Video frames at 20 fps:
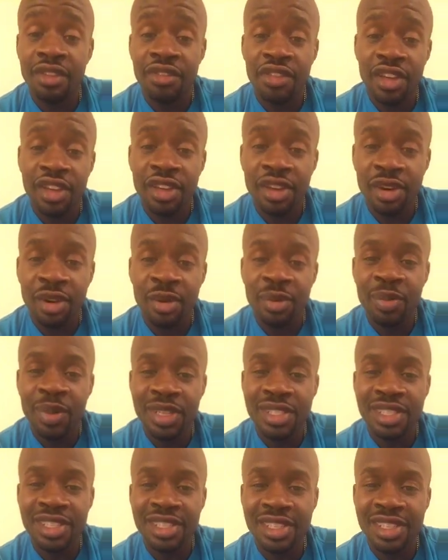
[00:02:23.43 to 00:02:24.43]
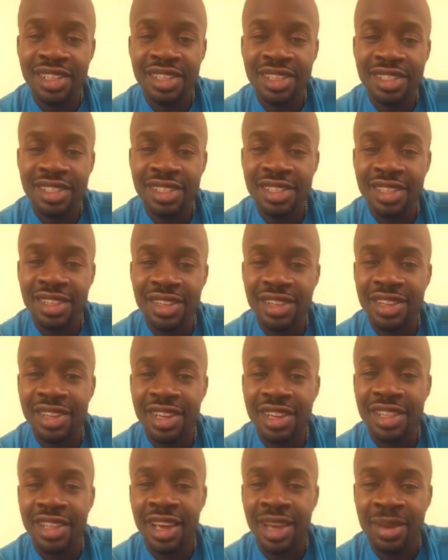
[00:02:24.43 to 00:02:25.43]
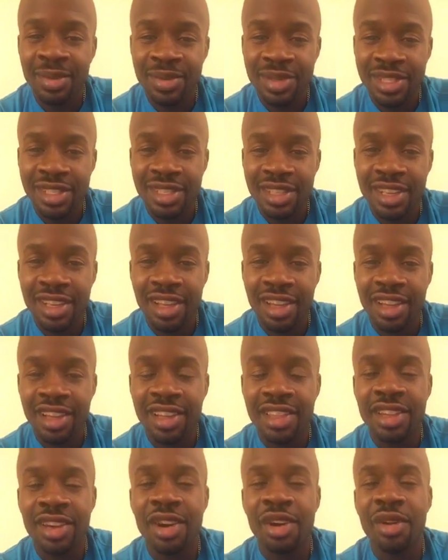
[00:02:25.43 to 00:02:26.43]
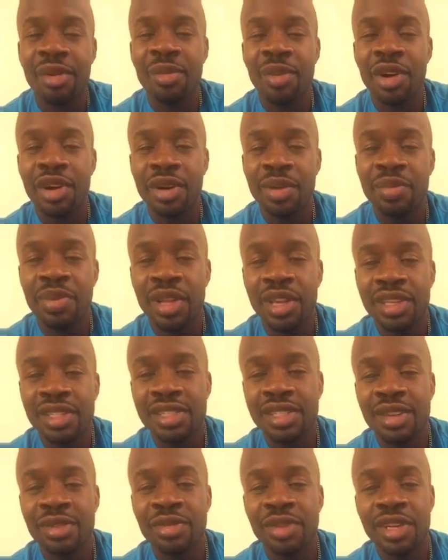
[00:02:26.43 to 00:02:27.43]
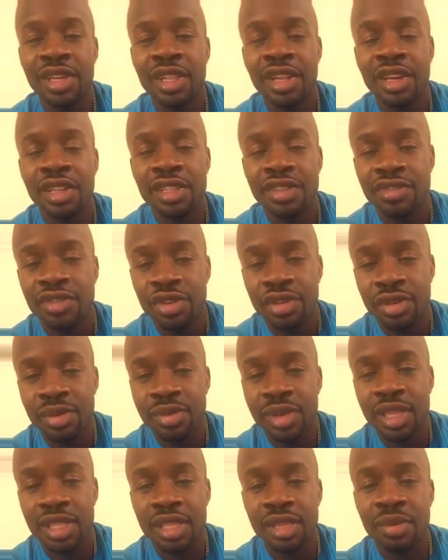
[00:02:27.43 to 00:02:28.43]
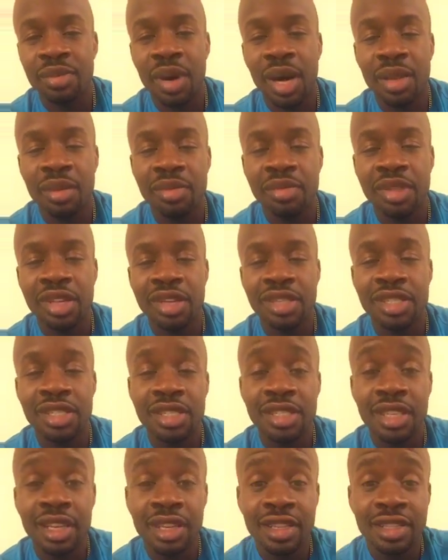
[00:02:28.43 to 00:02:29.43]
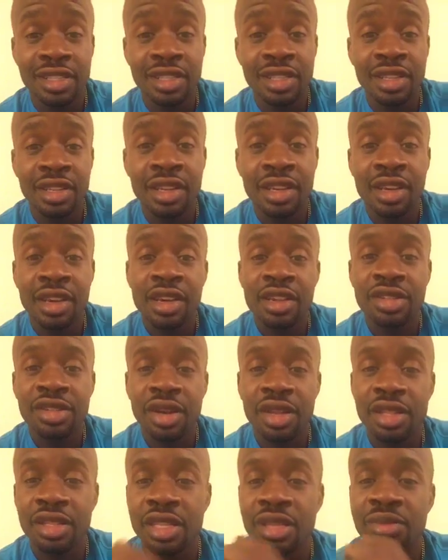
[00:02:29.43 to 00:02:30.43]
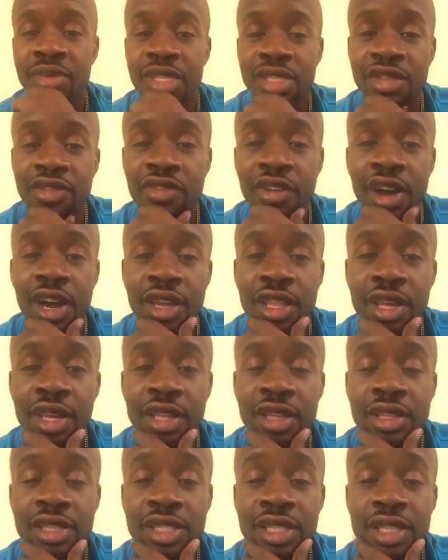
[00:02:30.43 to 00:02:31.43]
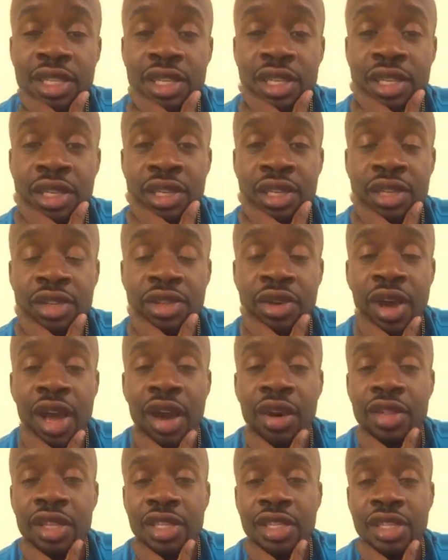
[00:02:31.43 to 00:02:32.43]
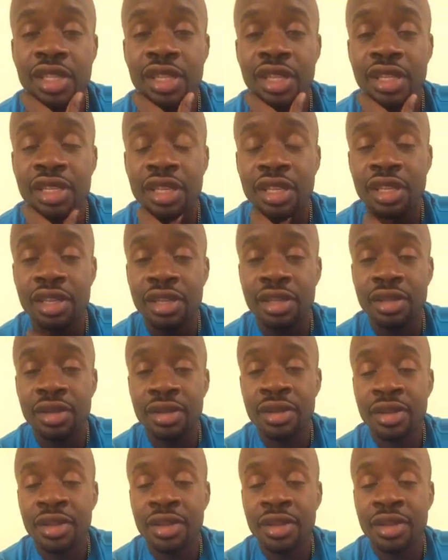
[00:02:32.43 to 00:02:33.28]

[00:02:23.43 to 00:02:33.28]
figure businesses in apps in the current marketplace, and we're going to interview them, get to the bottom of their success, try to demystify that, and see, you know, how it is that they did it.